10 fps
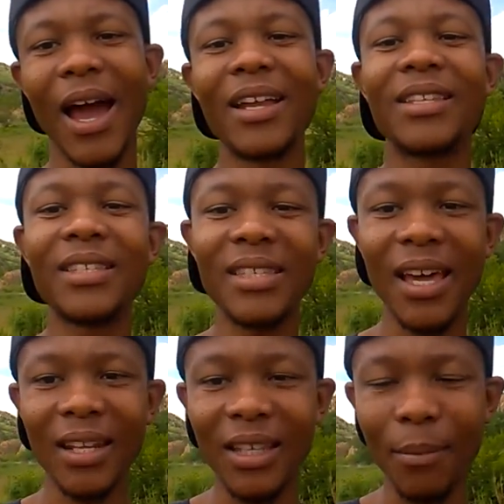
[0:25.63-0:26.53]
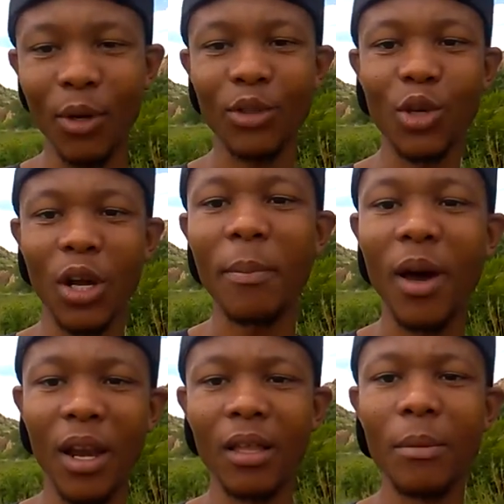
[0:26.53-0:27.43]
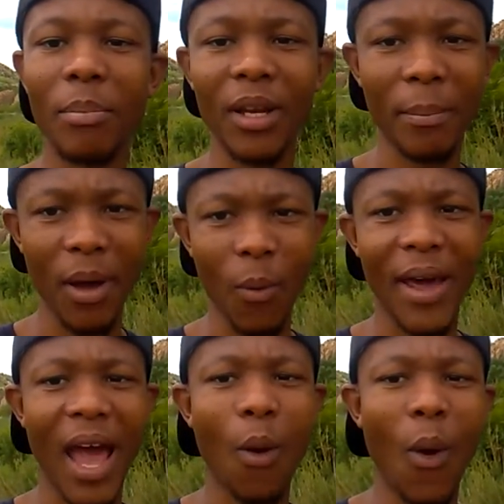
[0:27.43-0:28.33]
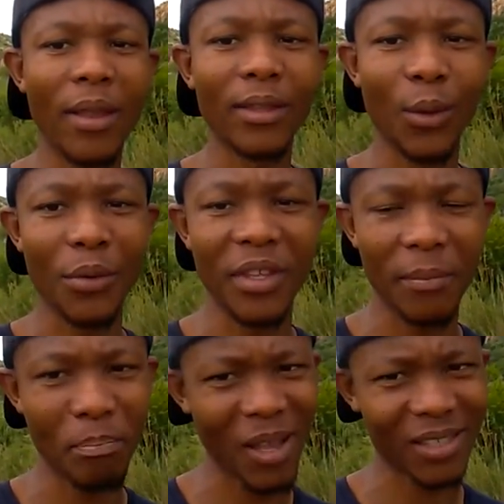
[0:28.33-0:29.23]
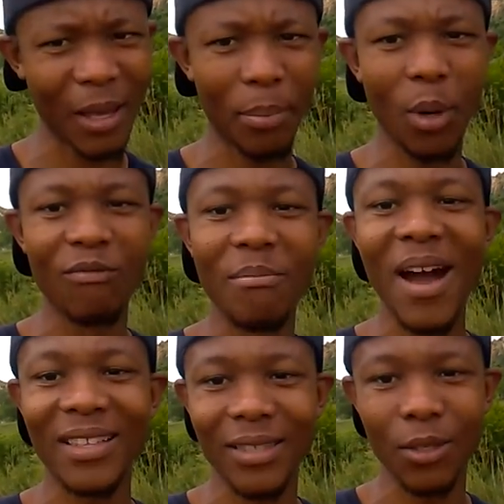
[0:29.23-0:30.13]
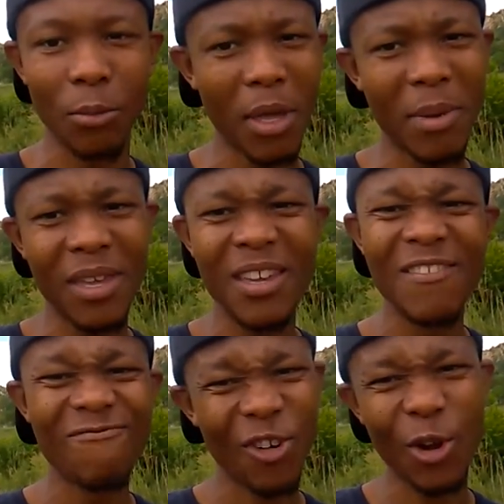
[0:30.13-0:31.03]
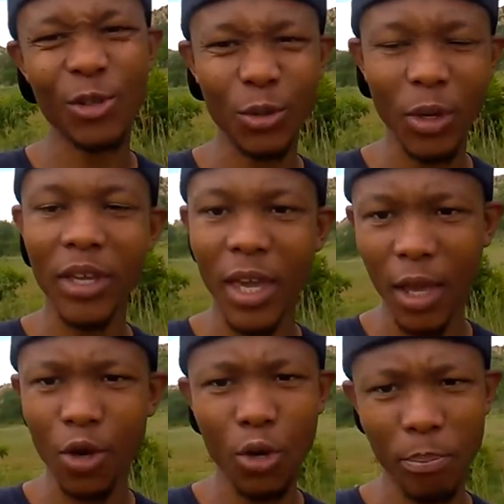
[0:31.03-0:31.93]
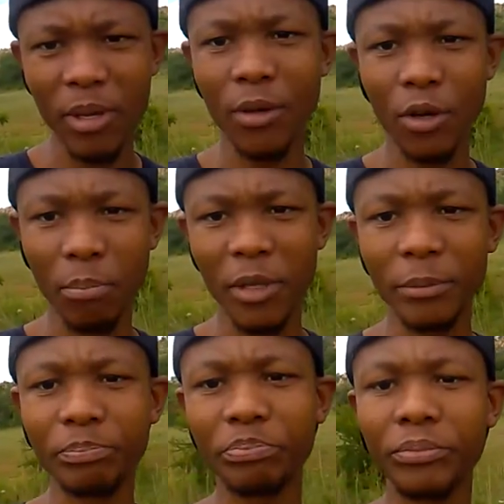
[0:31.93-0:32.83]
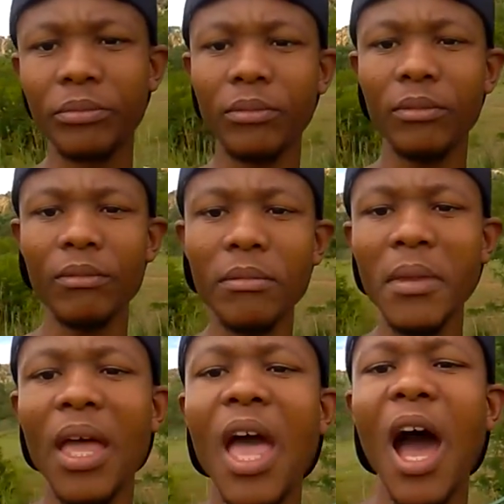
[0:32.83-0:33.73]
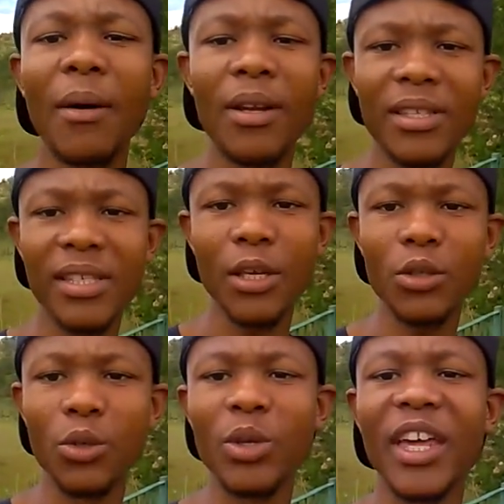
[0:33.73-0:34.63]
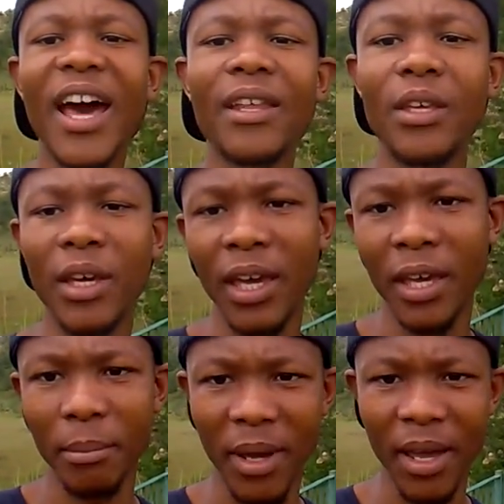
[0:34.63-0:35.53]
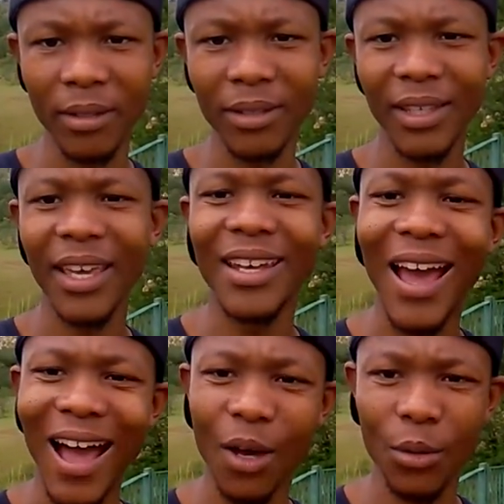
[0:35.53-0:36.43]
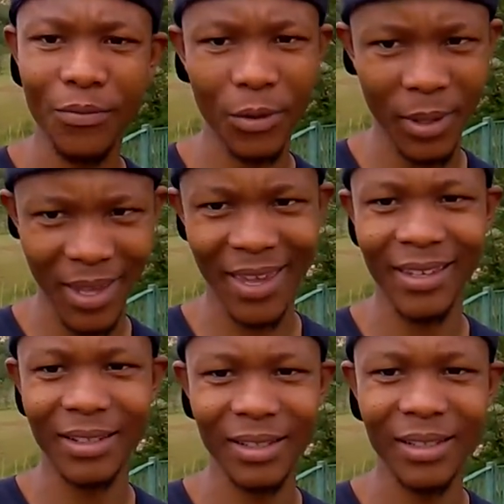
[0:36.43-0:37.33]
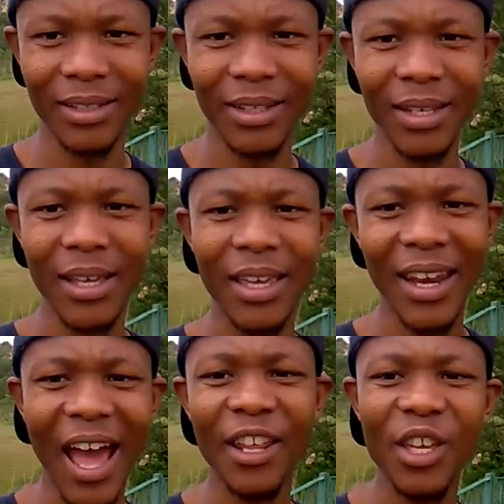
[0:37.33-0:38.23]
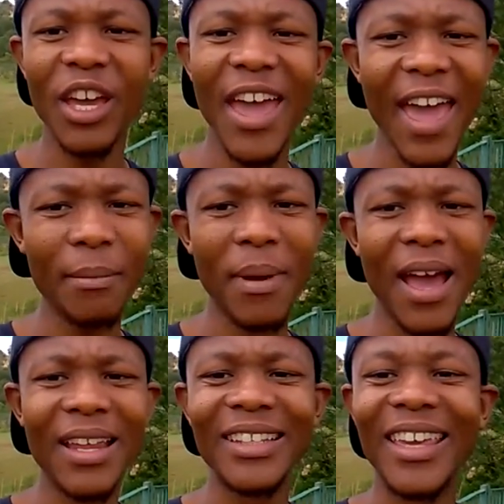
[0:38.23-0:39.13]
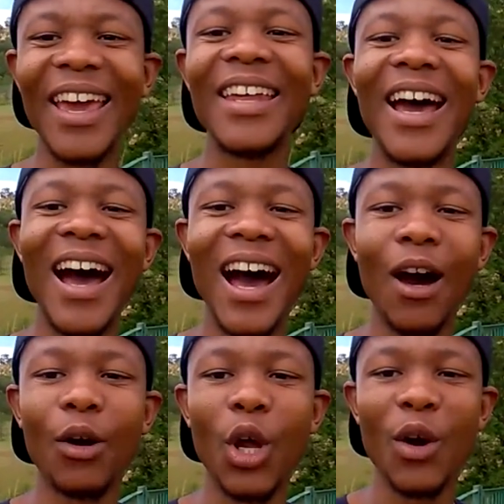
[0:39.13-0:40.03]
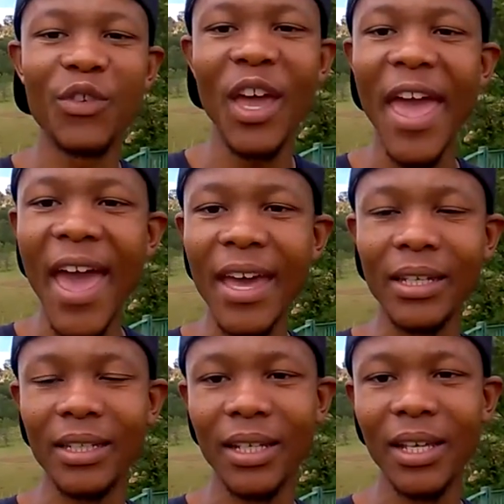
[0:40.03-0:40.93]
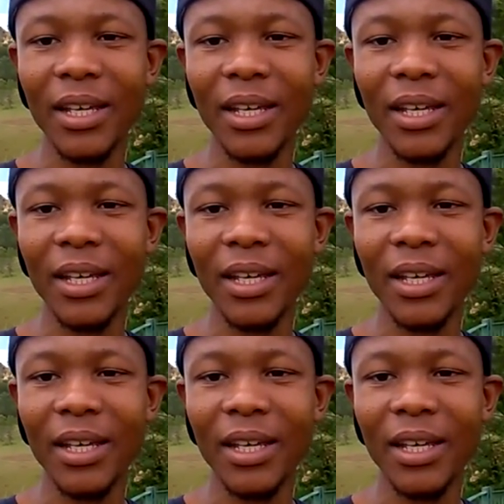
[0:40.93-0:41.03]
I decided that I'm gonna talk about a little bit about what I went through in the past couple of months, or maybe close to a year. Could be. I wanna say to you, get out of your head, man. Get out of your head. Get out of your head, man. Get out of your head.